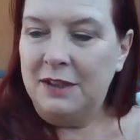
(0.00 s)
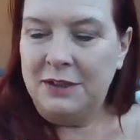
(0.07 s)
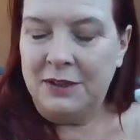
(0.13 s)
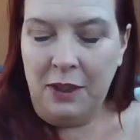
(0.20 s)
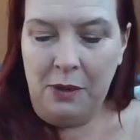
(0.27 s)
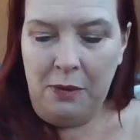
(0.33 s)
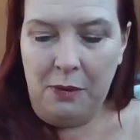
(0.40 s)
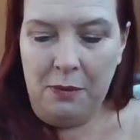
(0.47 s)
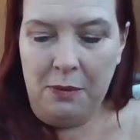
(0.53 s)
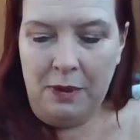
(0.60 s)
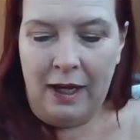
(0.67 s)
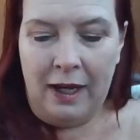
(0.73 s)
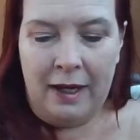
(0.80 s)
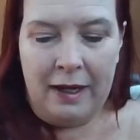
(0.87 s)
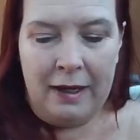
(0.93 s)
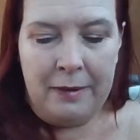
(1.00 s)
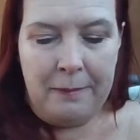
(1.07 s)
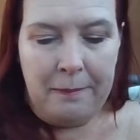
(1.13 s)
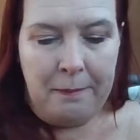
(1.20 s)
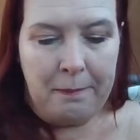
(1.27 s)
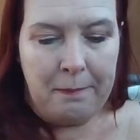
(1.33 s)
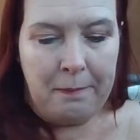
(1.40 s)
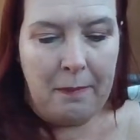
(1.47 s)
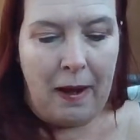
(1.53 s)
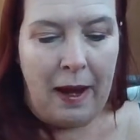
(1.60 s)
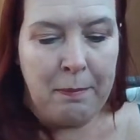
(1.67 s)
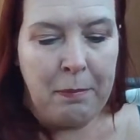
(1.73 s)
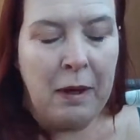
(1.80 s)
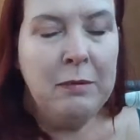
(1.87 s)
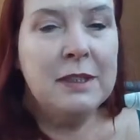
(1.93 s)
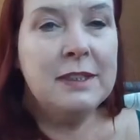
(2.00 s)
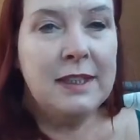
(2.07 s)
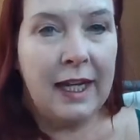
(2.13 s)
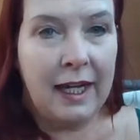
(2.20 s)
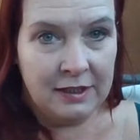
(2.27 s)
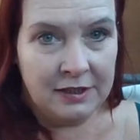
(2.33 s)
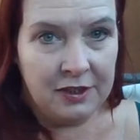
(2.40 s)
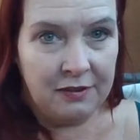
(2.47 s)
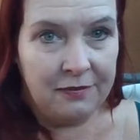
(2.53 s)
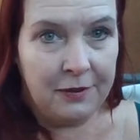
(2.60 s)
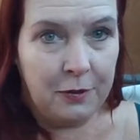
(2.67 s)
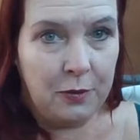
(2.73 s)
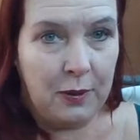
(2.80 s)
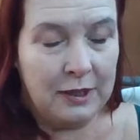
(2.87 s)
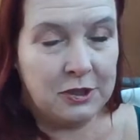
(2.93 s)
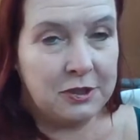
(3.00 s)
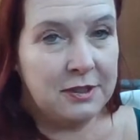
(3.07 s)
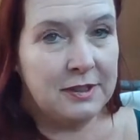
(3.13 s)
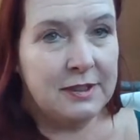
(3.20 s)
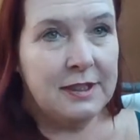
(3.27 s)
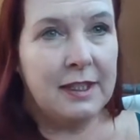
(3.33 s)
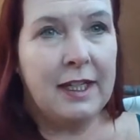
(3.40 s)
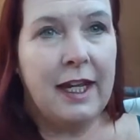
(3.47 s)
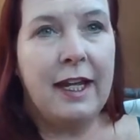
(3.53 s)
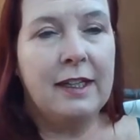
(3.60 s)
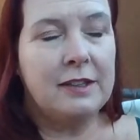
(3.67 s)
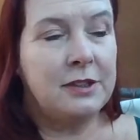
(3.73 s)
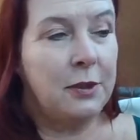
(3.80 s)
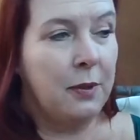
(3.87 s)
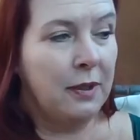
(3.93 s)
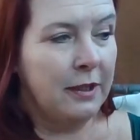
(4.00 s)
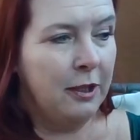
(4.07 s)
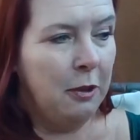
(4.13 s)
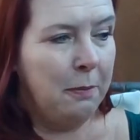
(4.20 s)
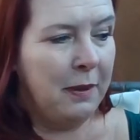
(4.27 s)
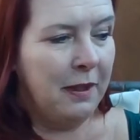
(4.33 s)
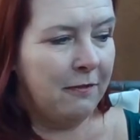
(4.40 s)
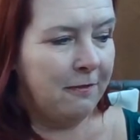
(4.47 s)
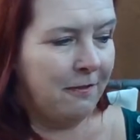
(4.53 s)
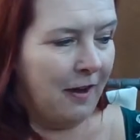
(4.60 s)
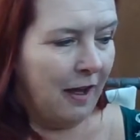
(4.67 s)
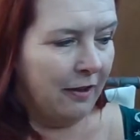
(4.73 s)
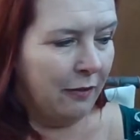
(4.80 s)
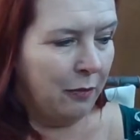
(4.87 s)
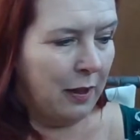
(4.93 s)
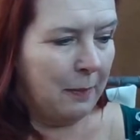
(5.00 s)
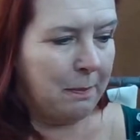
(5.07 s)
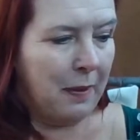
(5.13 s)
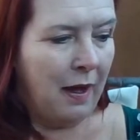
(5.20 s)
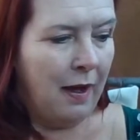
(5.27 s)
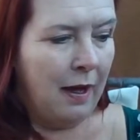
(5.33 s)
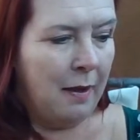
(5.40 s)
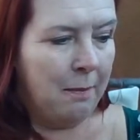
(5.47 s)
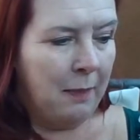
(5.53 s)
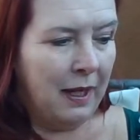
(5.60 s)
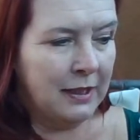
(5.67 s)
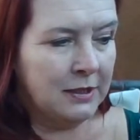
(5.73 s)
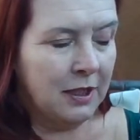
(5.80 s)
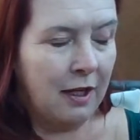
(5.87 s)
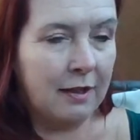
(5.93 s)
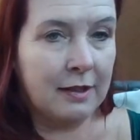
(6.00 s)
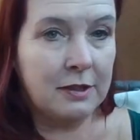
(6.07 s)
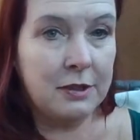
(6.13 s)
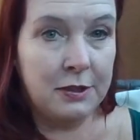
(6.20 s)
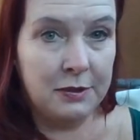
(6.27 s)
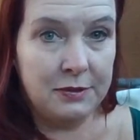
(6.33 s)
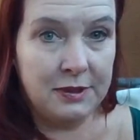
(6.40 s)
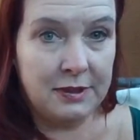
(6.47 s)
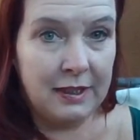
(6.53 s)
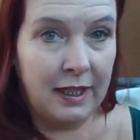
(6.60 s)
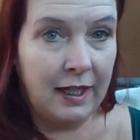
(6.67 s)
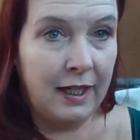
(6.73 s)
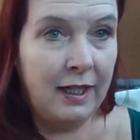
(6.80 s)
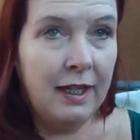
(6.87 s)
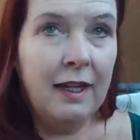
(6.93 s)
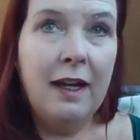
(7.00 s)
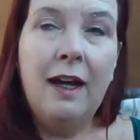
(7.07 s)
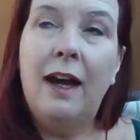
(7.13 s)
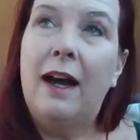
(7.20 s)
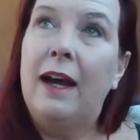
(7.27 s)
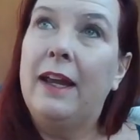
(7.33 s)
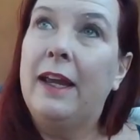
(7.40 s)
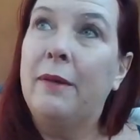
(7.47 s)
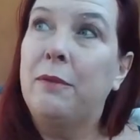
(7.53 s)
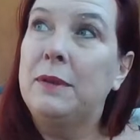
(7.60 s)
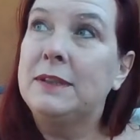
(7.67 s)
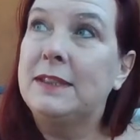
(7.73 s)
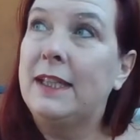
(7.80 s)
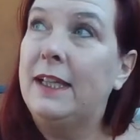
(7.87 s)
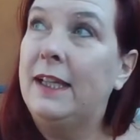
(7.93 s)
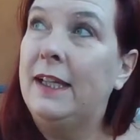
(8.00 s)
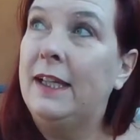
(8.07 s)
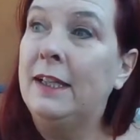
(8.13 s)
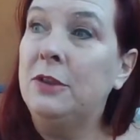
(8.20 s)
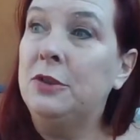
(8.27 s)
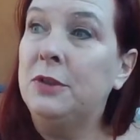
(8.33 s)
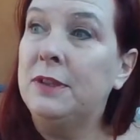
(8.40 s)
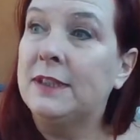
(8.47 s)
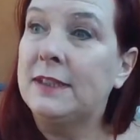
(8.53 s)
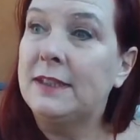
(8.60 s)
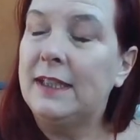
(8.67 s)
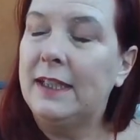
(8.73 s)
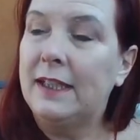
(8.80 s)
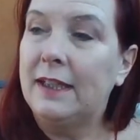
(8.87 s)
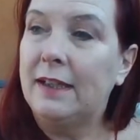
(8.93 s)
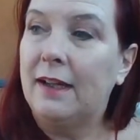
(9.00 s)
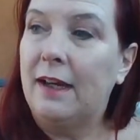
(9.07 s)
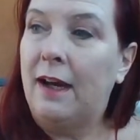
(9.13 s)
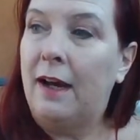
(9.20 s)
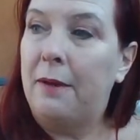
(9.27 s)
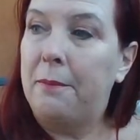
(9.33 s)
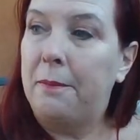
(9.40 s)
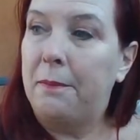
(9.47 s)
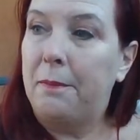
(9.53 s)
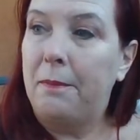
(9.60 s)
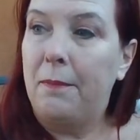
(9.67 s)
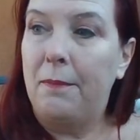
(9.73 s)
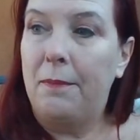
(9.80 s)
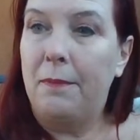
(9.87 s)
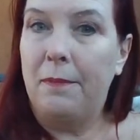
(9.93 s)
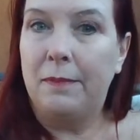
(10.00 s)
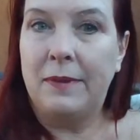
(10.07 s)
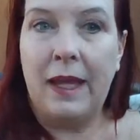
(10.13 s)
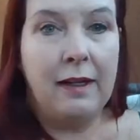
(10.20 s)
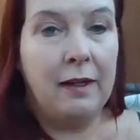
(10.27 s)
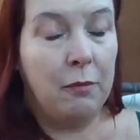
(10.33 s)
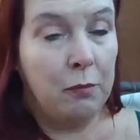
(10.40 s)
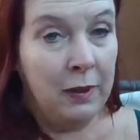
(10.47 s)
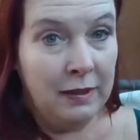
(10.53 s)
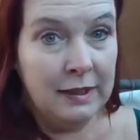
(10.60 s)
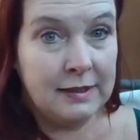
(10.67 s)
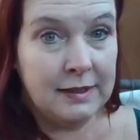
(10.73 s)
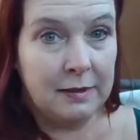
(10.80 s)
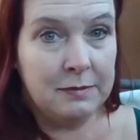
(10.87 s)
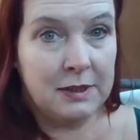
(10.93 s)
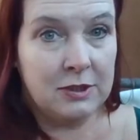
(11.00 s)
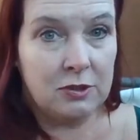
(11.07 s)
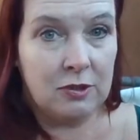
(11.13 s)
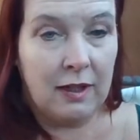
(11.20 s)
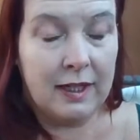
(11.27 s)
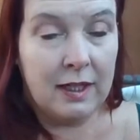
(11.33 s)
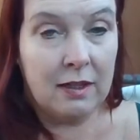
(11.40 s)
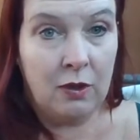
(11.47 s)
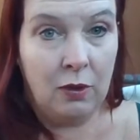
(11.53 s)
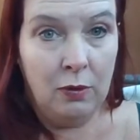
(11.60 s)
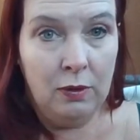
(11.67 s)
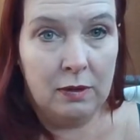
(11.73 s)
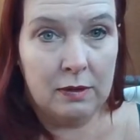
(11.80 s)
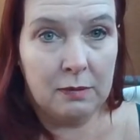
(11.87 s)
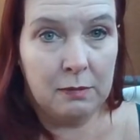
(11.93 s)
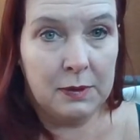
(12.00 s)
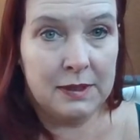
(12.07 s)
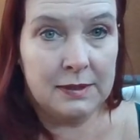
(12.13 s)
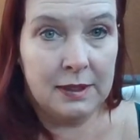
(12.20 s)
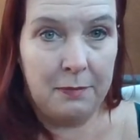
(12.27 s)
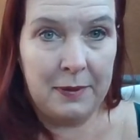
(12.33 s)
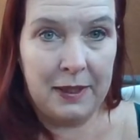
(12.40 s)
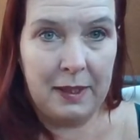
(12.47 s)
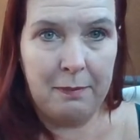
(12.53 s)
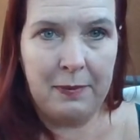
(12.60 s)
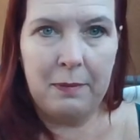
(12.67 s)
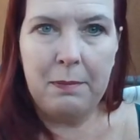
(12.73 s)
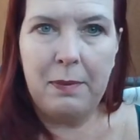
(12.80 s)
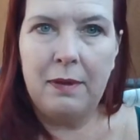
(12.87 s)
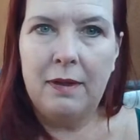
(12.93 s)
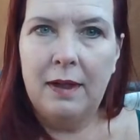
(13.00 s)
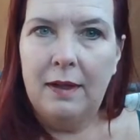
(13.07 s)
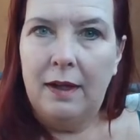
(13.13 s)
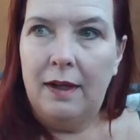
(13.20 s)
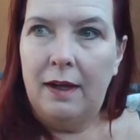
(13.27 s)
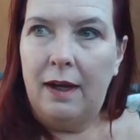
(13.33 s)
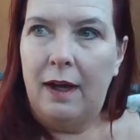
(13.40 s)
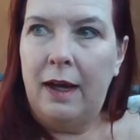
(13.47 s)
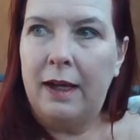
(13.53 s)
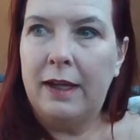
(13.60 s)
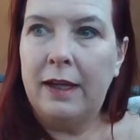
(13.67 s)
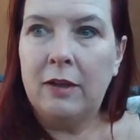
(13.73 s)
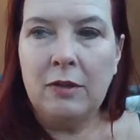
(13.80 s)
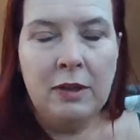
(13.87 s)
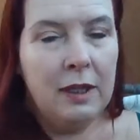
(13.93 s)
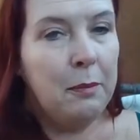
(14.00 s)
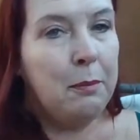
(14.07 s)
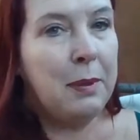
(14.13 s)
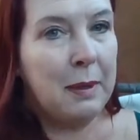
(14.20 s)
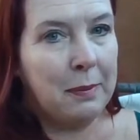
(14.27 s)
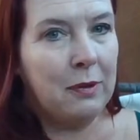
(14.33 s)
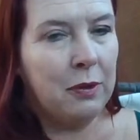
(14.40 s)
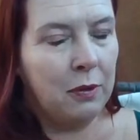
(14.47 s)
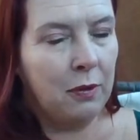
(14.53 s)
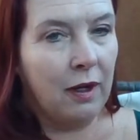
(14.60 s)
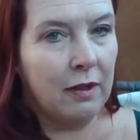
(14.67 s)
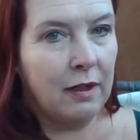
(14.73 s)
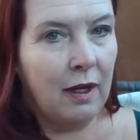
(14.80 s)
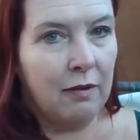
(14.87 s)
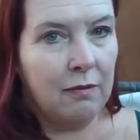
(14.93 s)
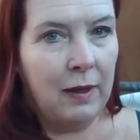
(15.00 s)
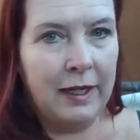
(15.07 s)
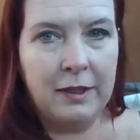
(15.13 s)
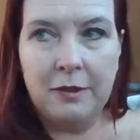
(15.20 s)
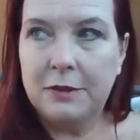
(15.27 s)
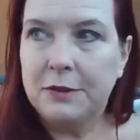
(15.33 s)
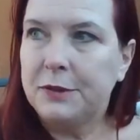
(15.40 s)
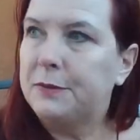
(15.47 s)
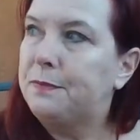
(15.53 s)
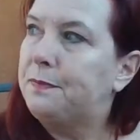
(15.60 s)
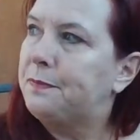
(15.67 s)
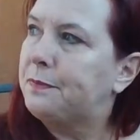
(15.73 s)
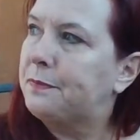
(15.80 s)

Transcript: So, um, I promised answer a few questions today, do a little bit follow up on my talk Tuesday. It was interesting um, that it really seemed to strike a chord with so many people, uh, including people who are not writers.